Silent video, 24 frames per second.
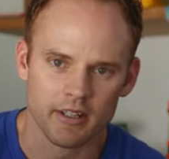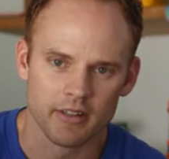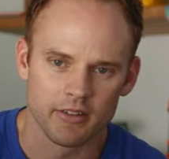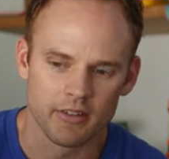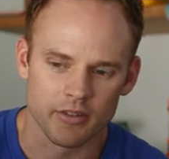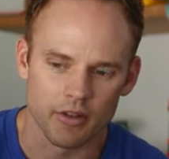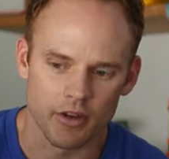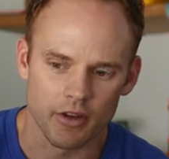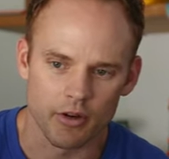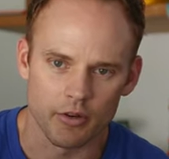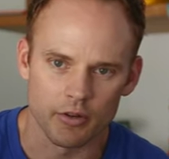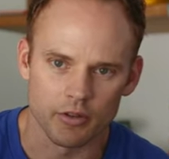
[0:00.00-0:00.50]

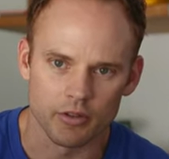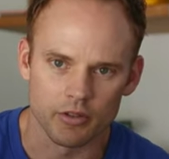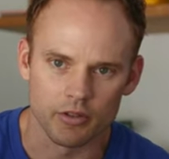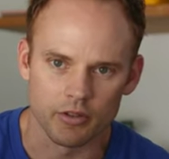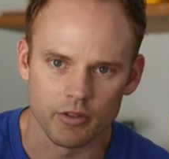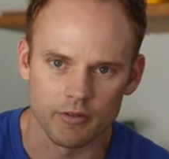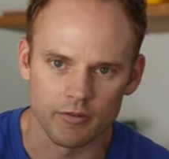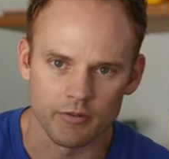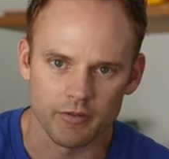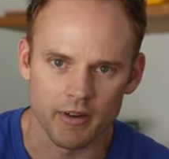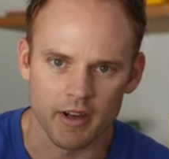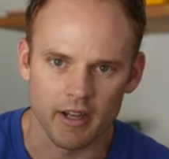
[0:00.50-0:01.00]
So you
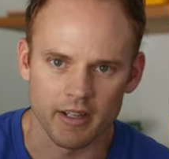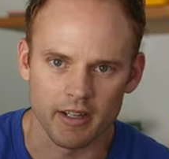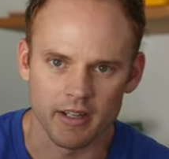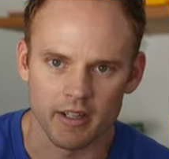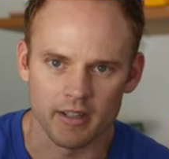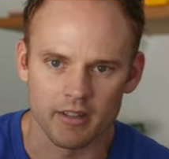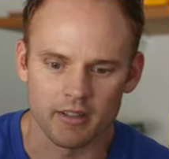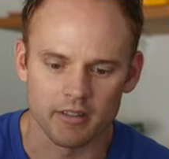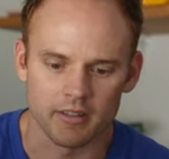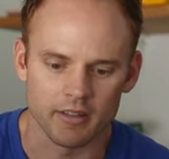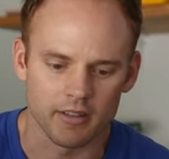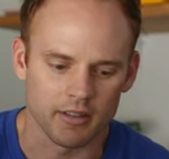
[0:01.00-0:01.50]
can find
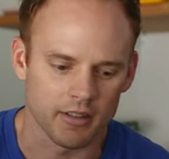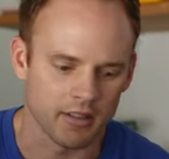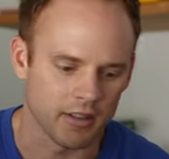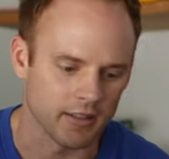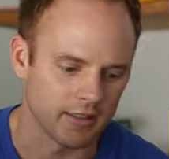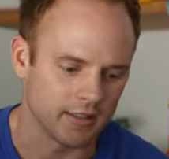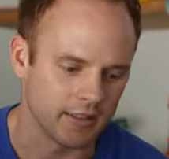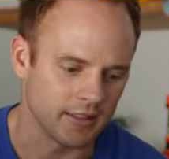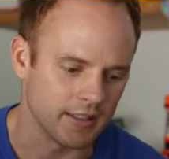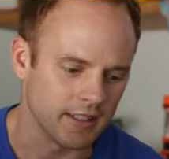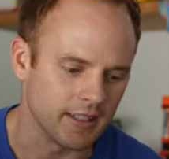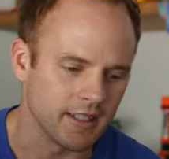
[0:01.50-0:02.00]
it a
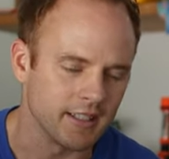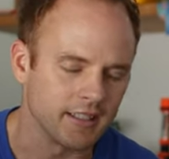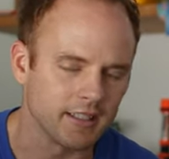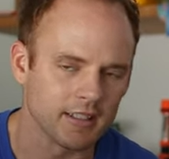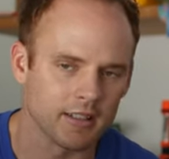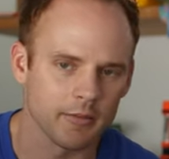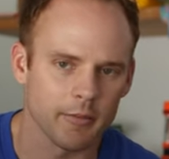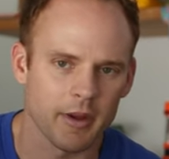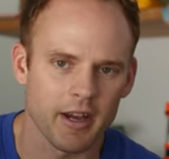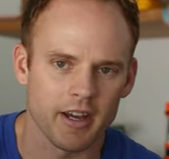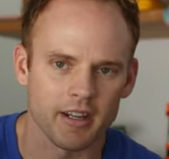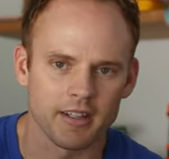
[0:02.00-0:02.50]

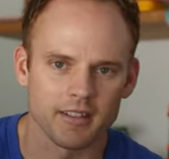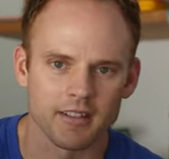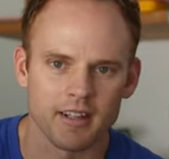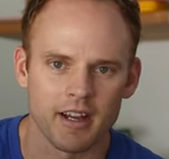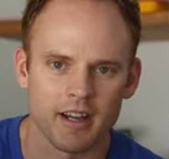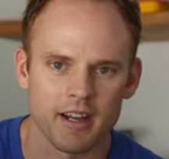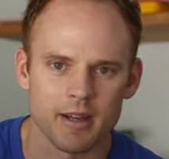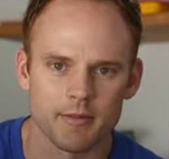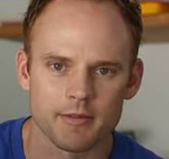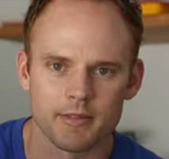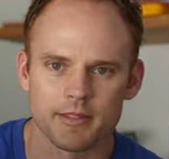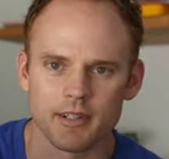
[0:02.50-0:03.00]
decent amount of
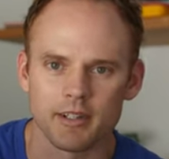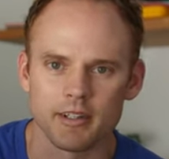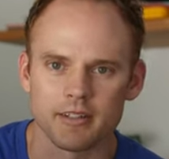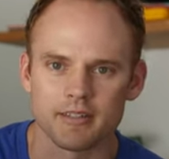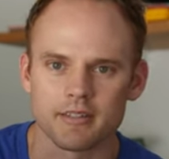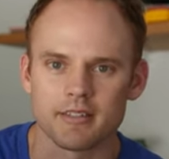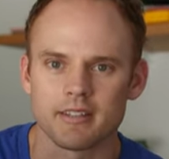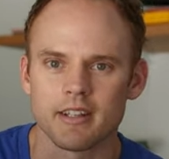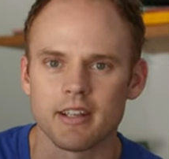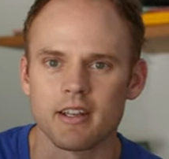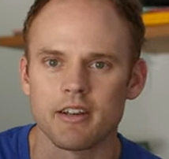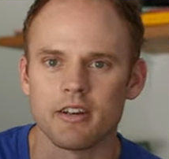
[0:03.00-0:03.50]
times on
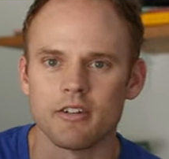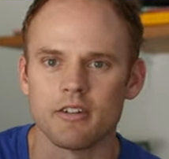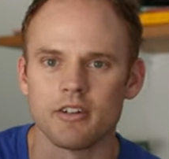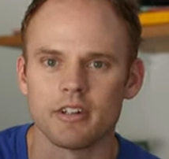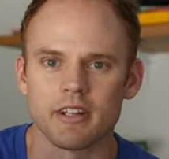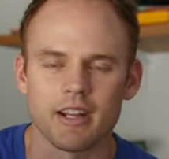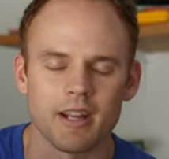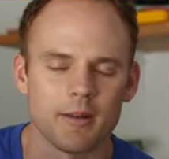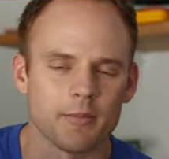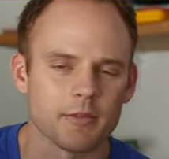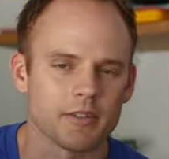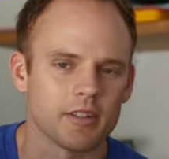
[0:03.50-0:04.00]
sale
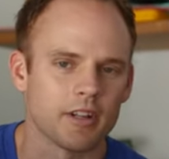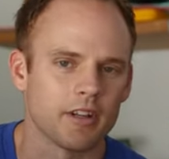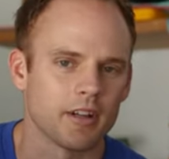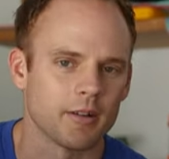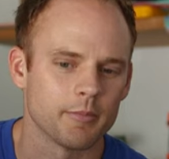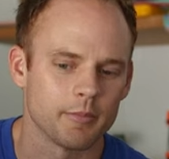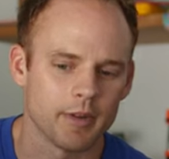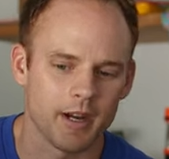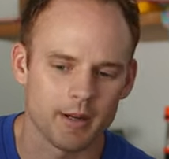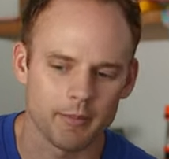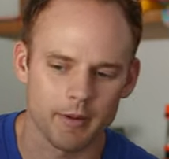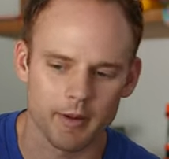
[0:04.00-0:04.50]
on
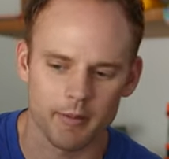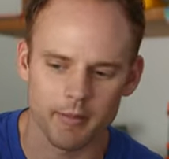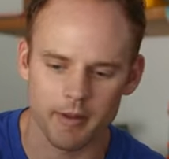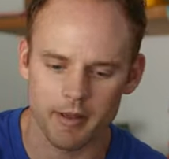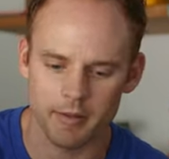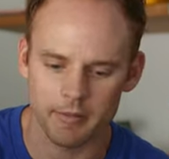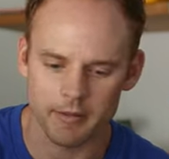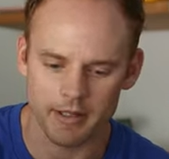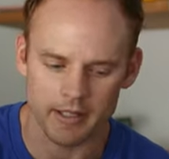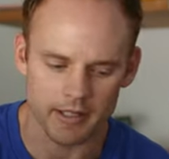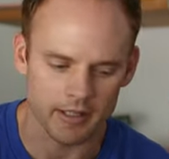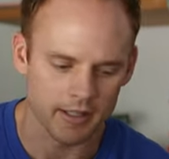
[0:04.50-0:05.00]
Amazon, Buy Buy
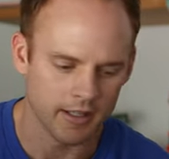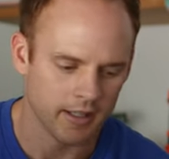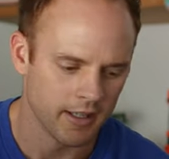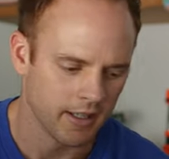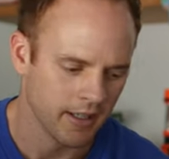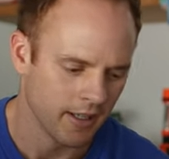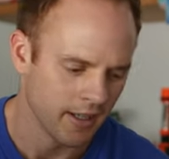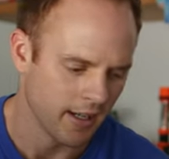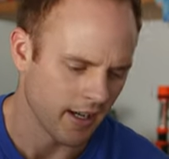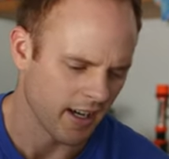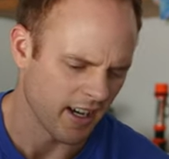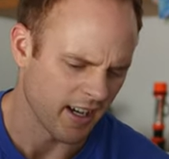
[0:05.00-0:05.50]
Baby.
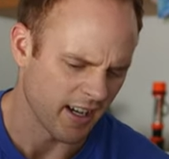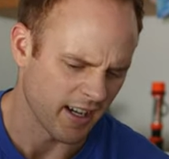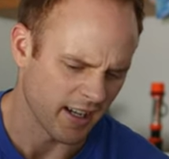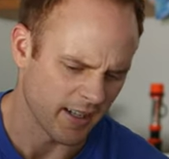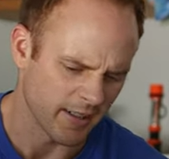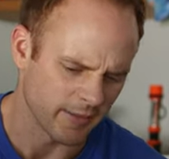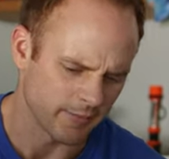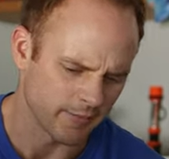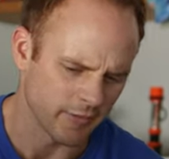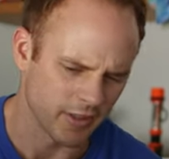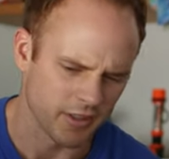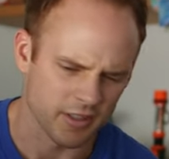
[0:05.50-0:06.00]

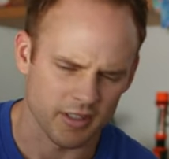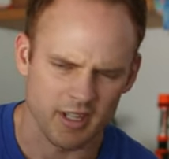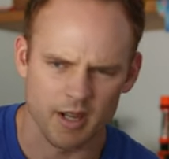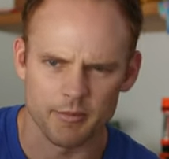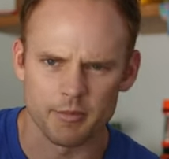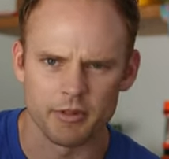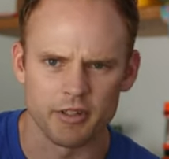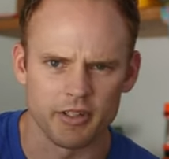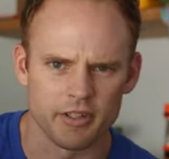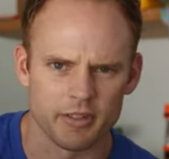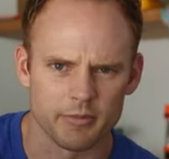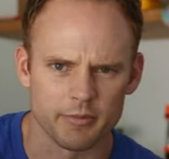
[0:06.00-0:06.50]
Uh, there's a
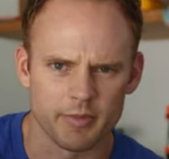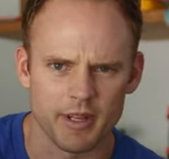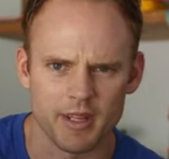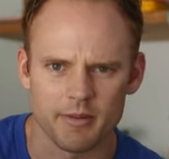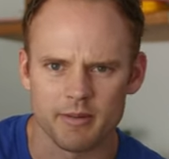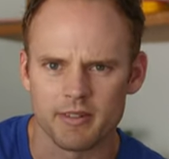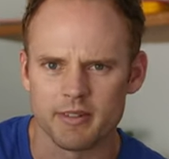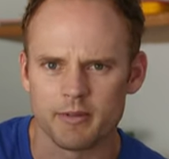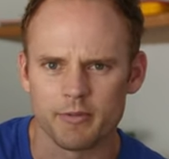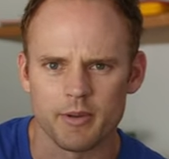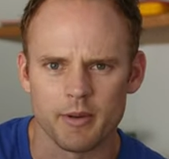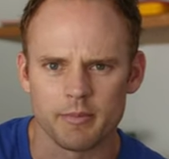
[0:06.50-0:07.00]
couple other
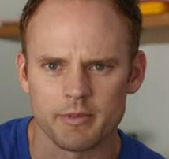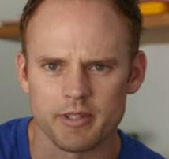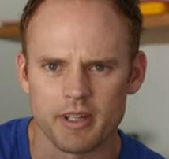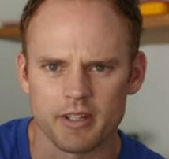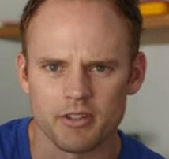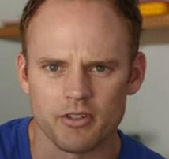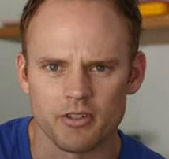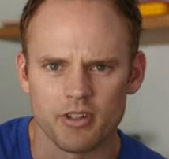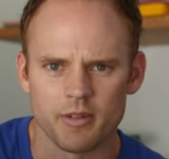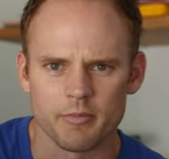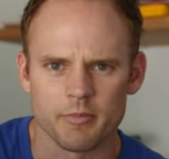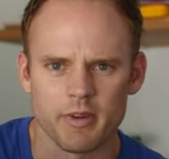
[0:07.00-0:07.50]
baby
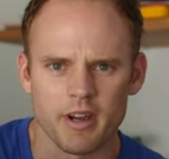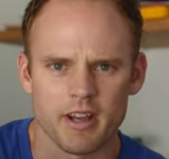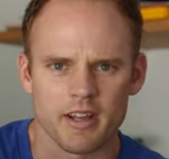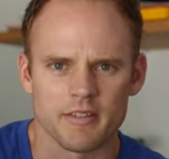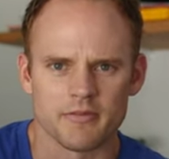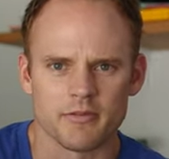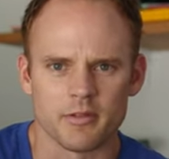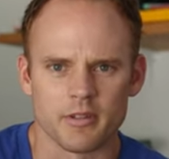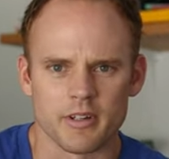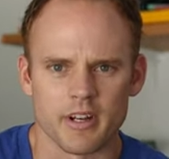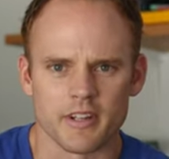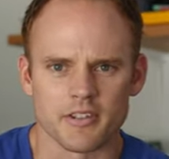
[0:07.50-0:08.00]
websites you can buy
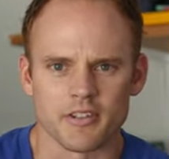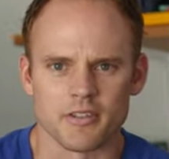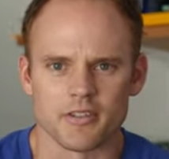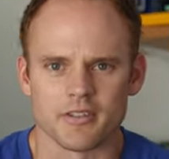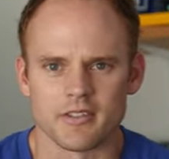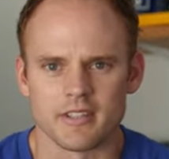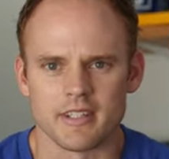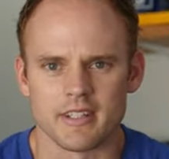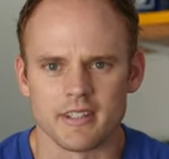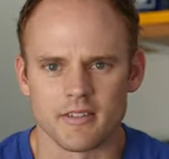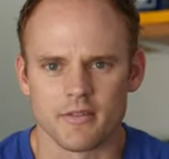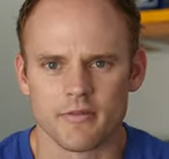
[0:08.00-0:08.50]
it for, and as you can
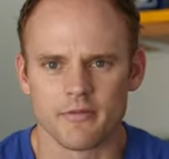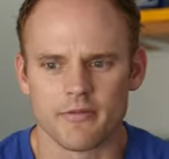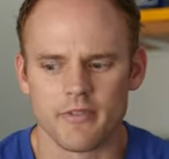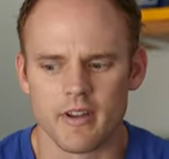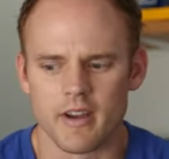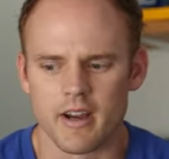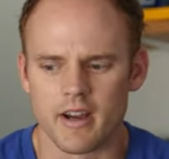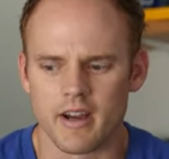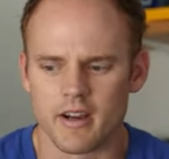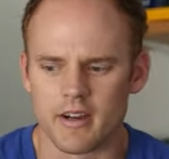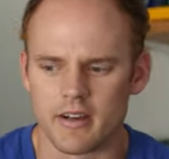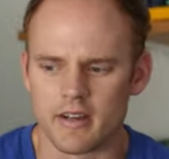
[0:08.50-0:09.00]
see, it's
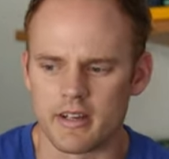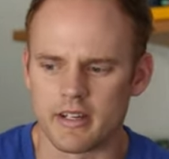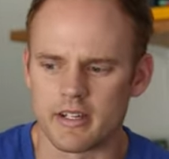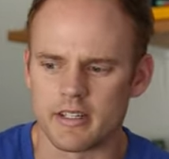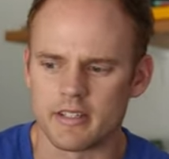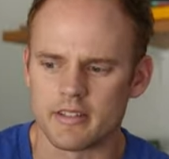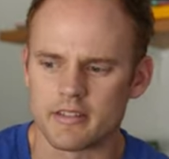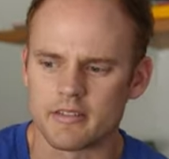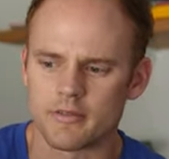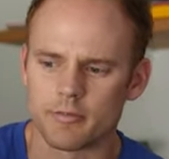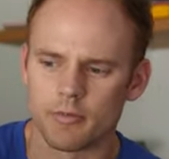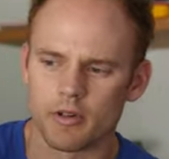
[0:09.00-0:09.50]
very
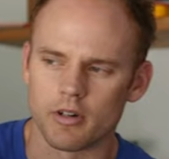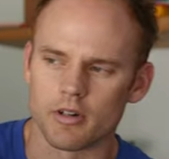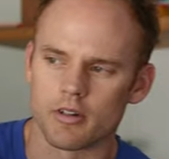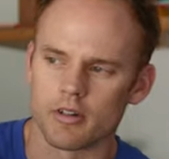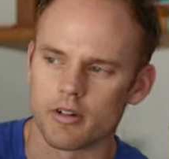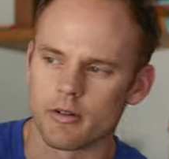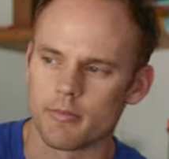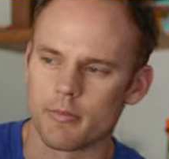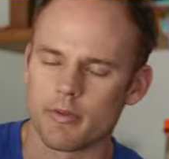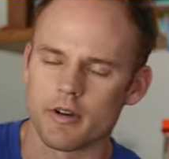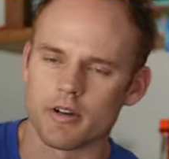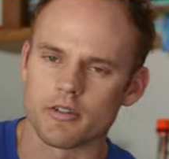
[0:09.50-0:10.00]
small
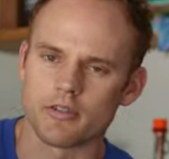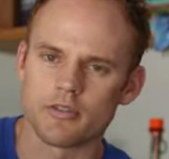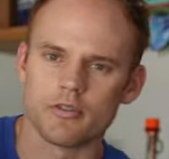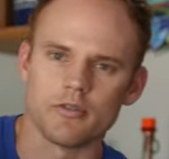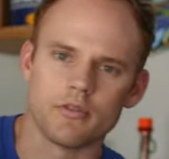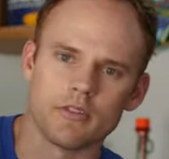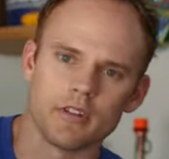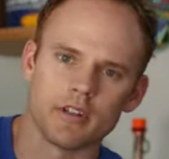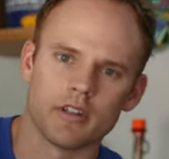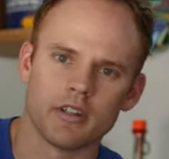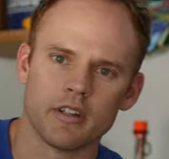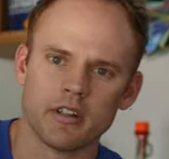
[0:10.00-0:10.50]
compared
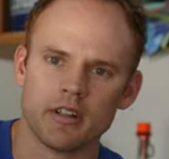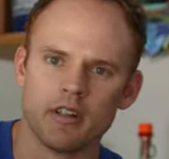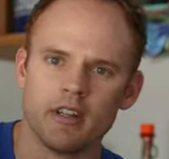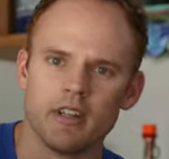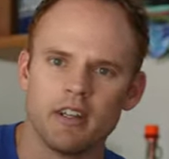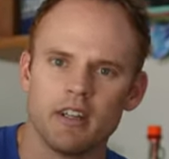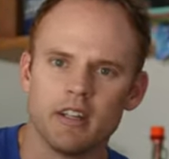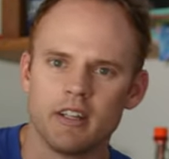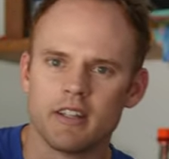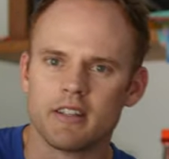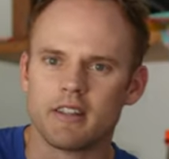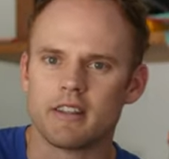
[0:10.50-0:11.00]
to
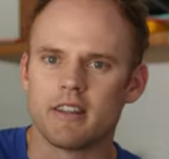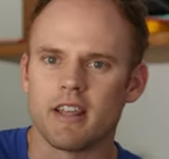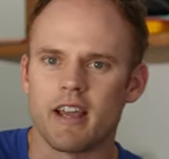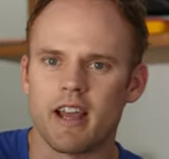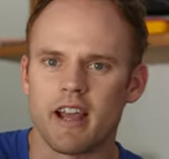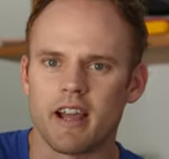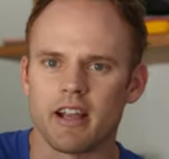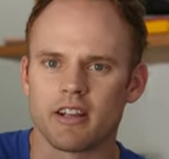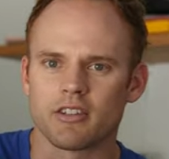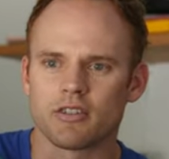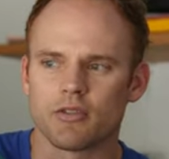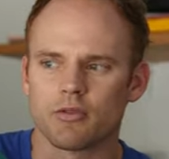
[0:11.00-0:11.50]
the, the
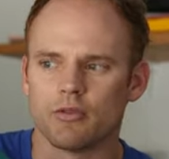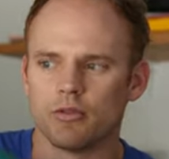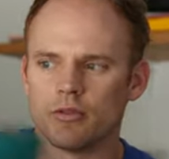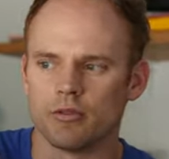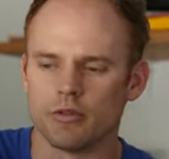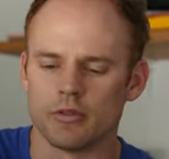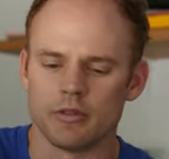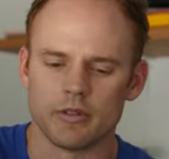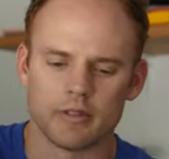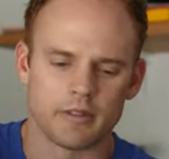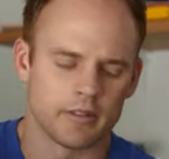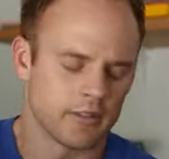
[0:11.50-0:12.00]

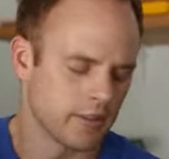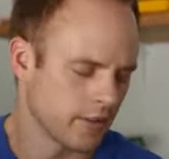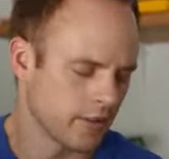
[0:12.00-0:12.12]
actual